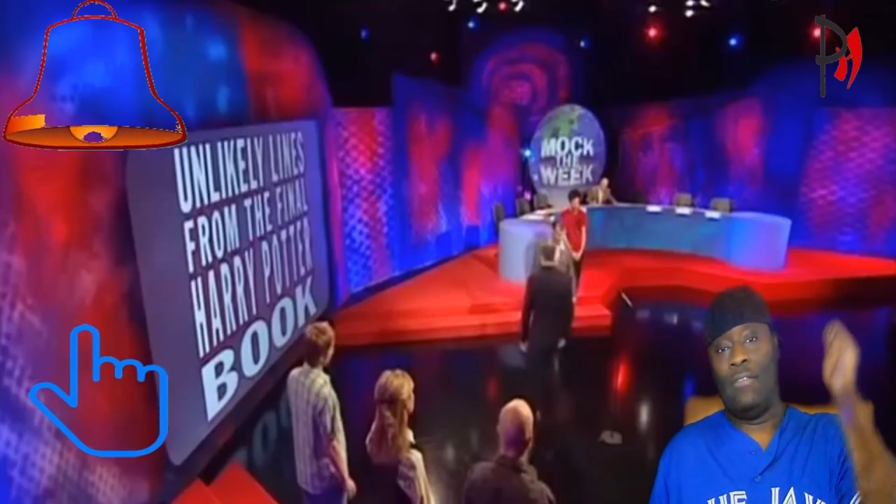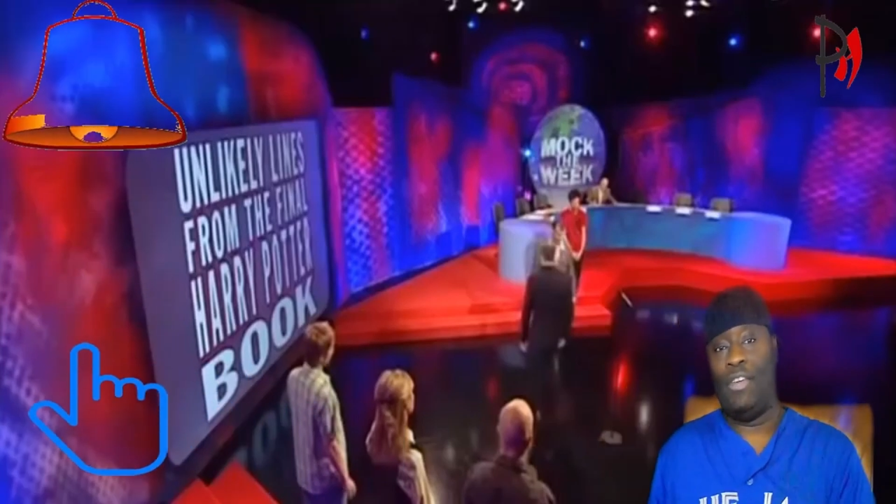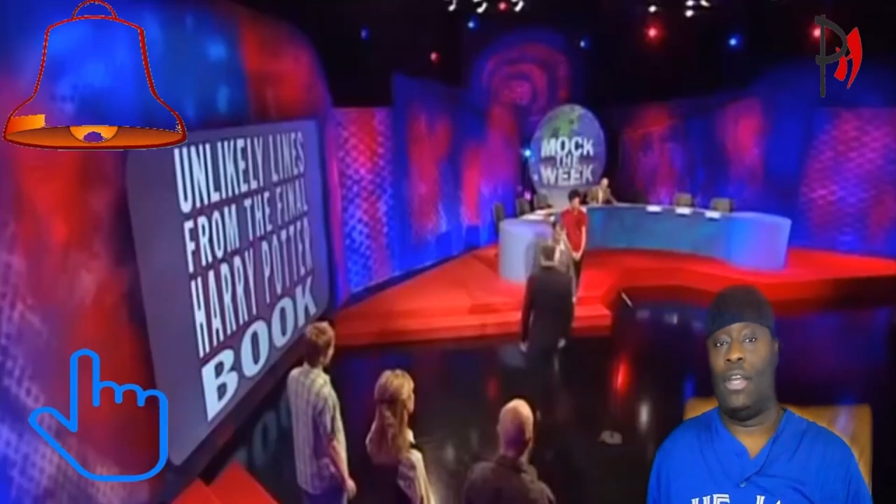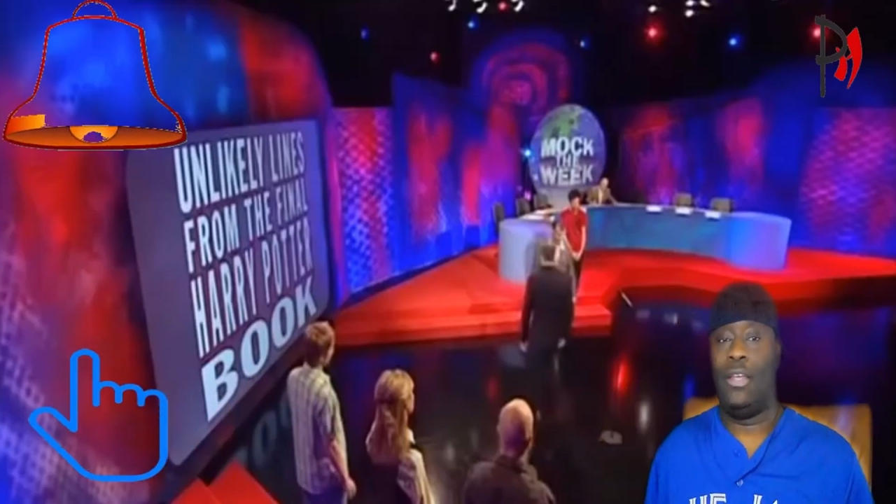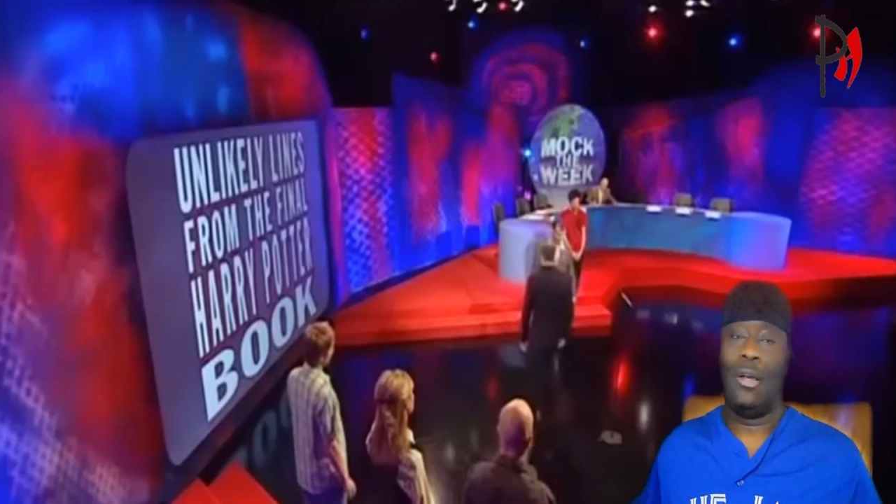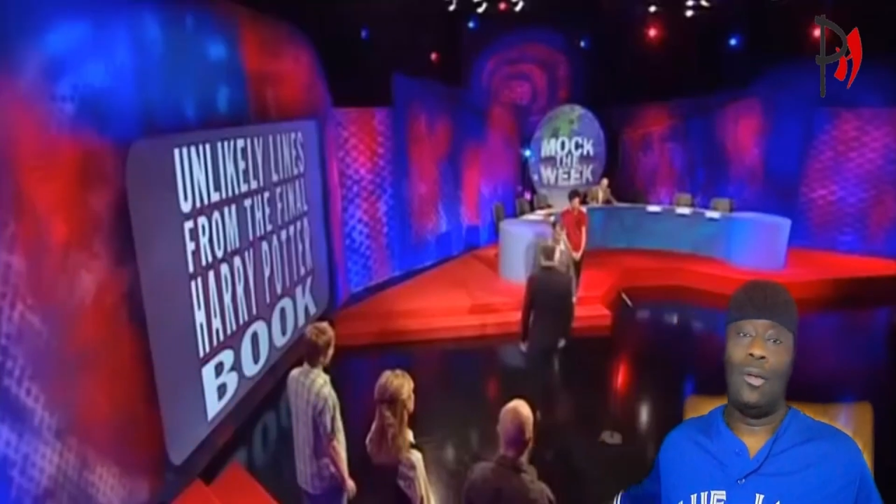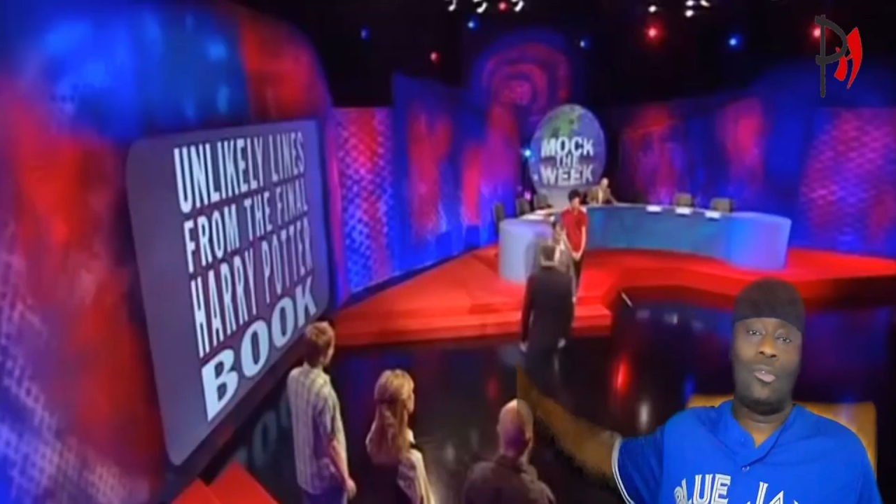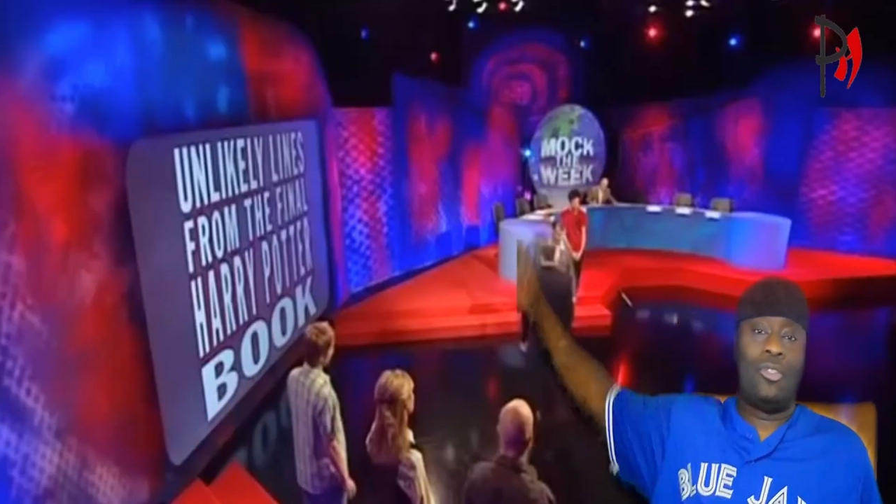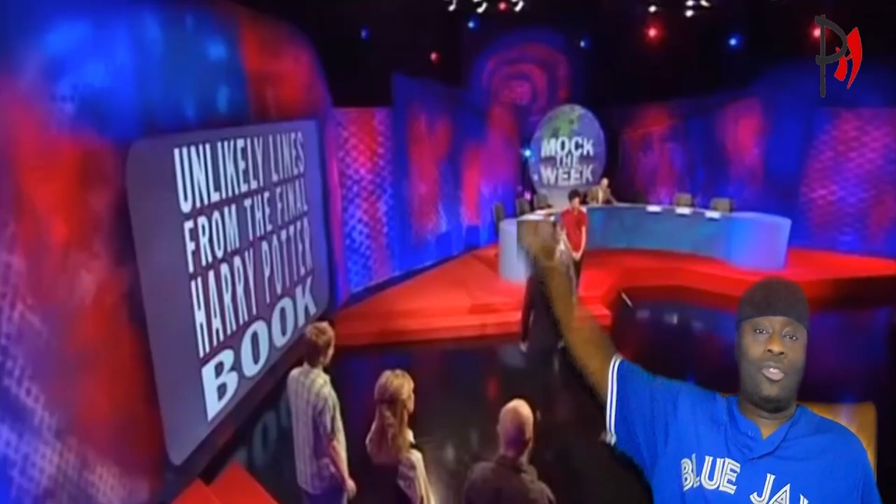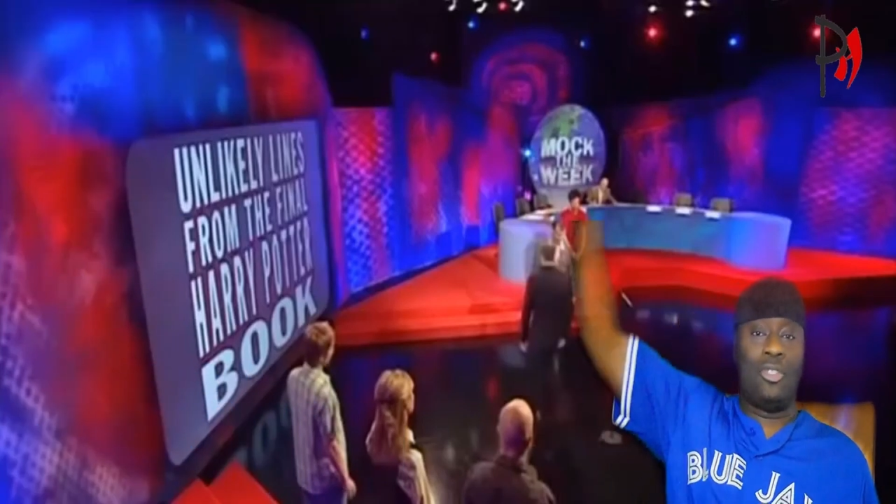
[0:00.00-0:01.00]

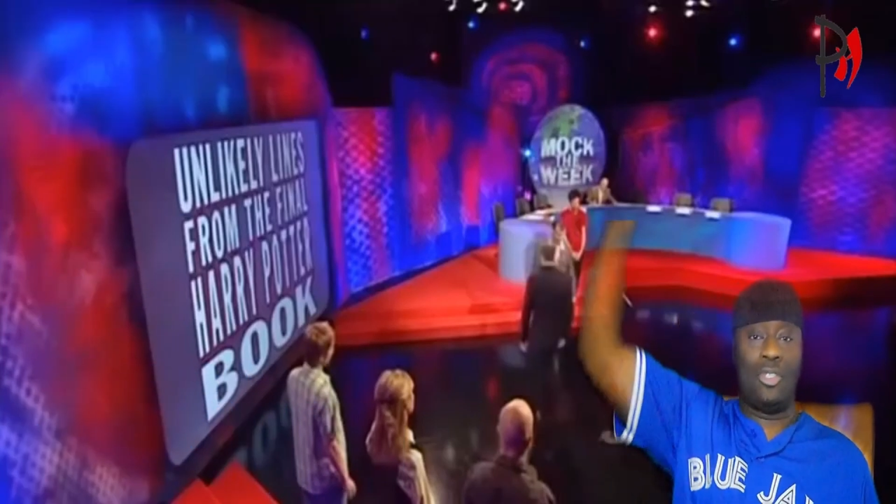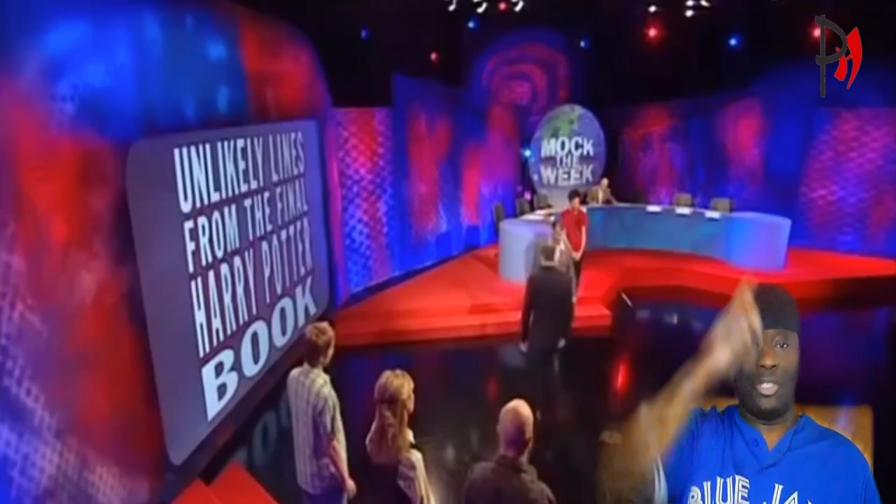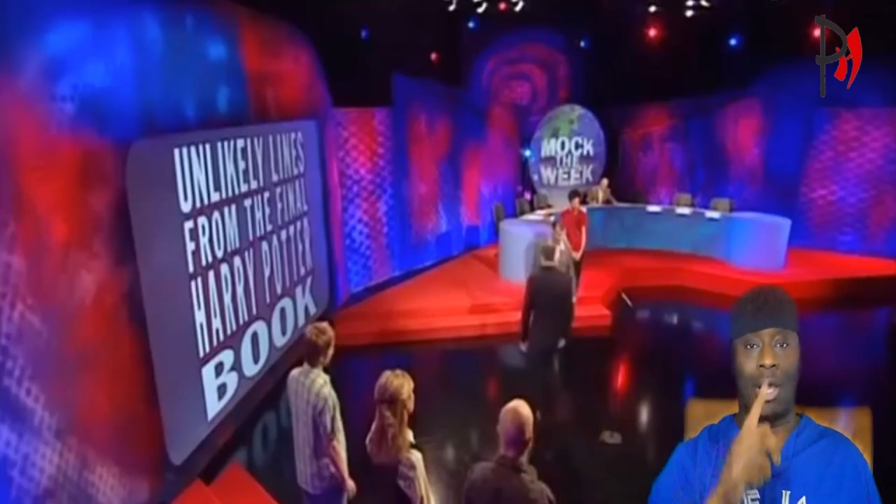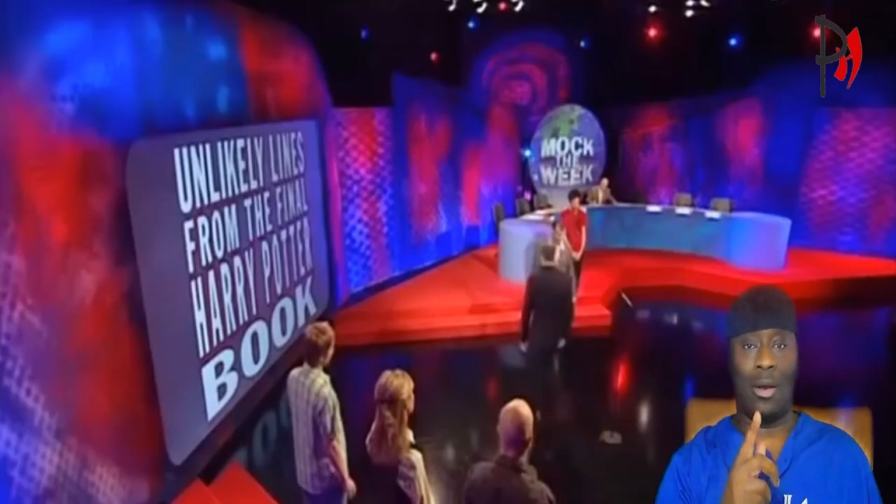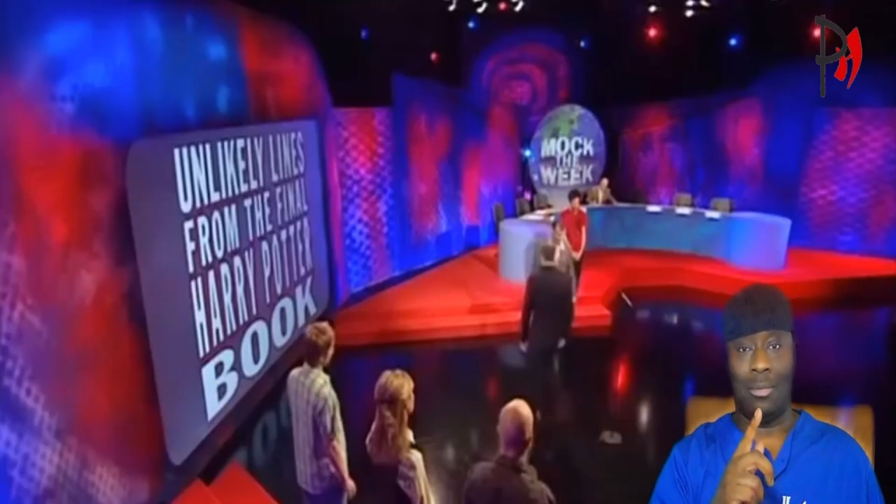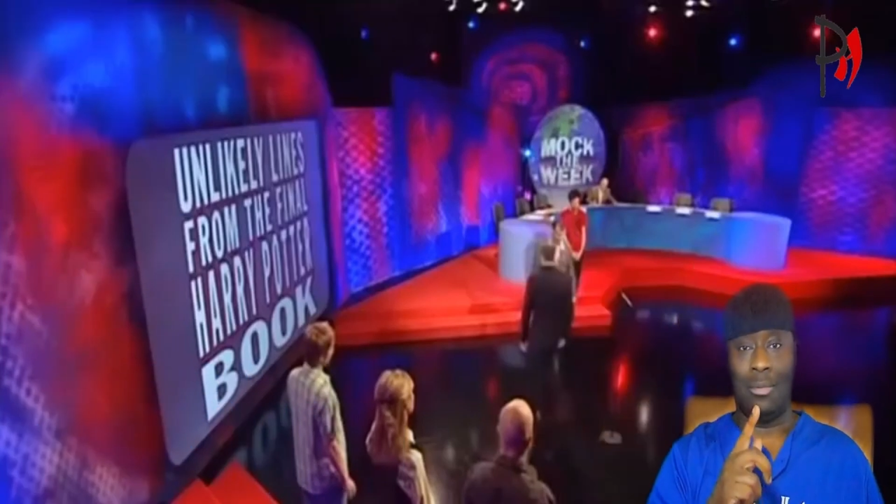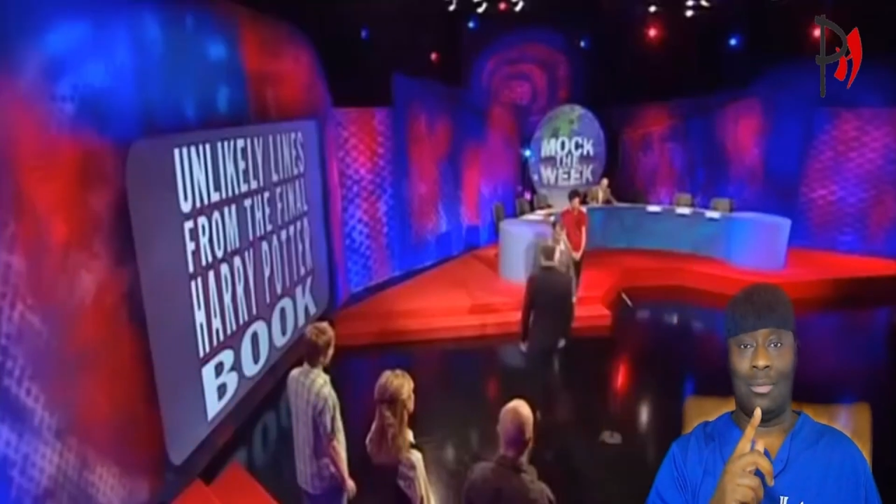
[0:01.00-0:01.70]
videos. So,